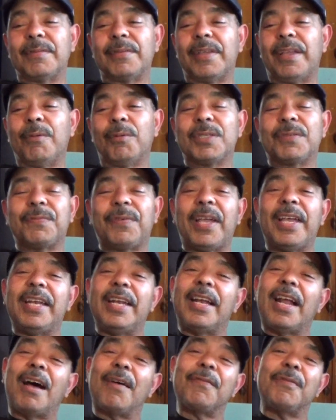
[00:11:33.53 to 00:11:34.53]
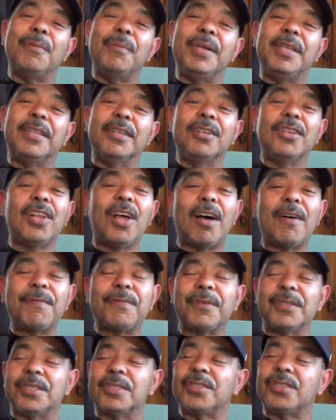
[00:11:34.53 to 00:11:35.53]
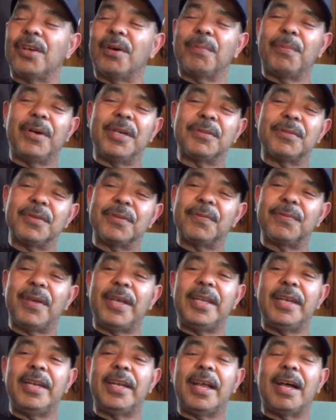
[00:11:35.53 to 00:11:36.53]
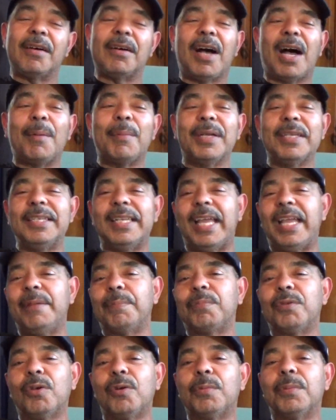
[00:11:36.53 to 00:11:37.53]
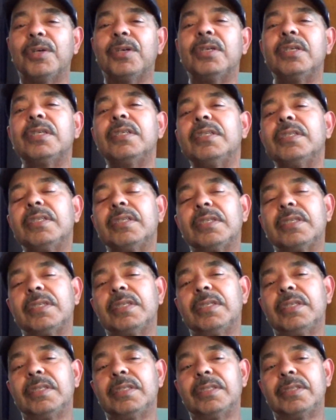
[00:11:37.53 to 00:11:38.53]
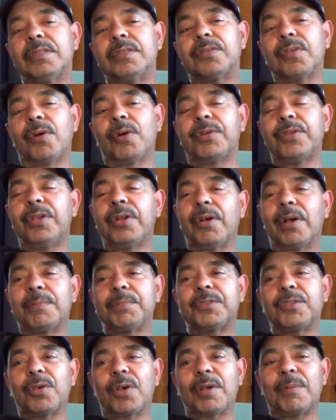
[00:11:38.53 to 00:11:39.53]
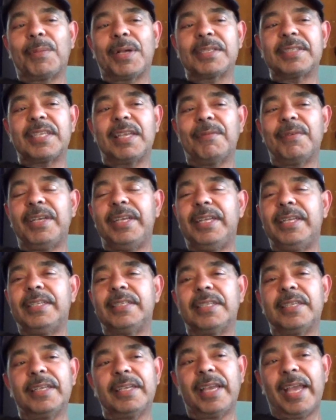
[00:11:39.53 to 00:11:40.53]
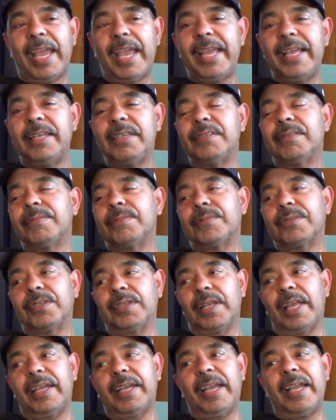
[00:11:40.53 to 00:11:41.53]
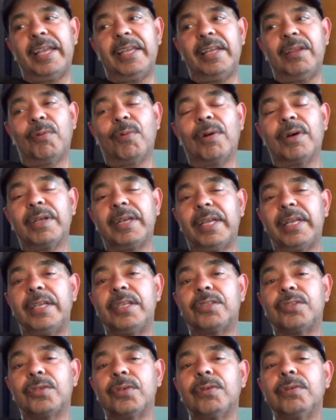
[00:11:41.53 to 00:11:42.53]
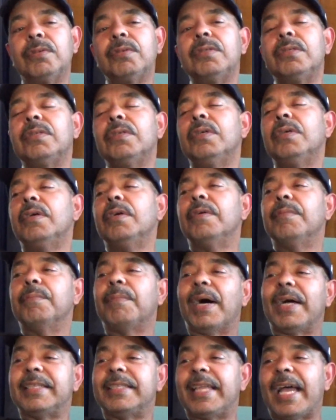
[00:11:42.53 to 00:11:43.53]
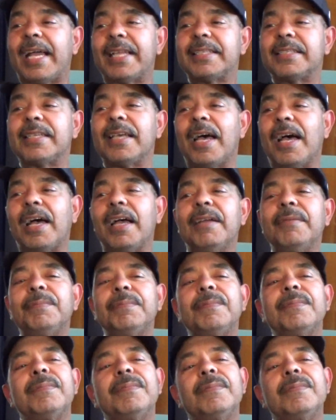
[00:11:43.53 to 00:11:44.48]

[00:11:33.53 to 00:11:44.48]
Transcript: It was fading out for me. The love for the subways was fading out. I'm a late bloomer, so you know, I'm talking about 78 to like 81, 82. By that time,